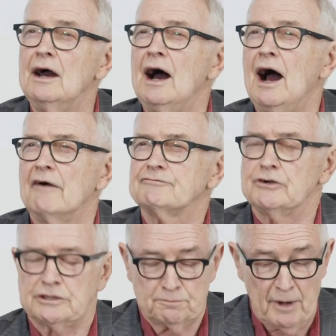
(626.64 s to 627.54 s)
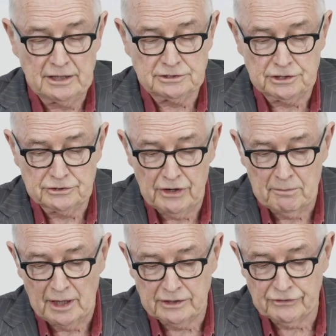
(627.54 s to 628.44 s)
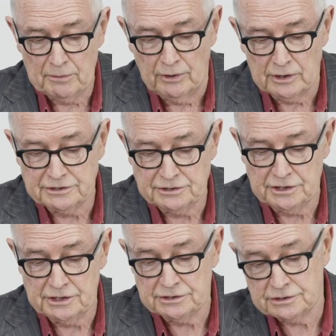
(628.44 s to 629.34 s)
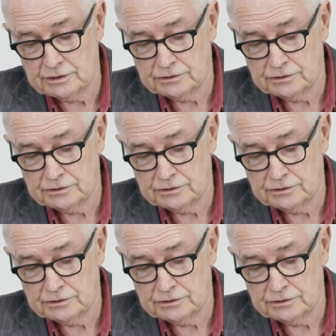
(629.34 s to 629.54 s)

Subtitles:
after expansionary monetary policies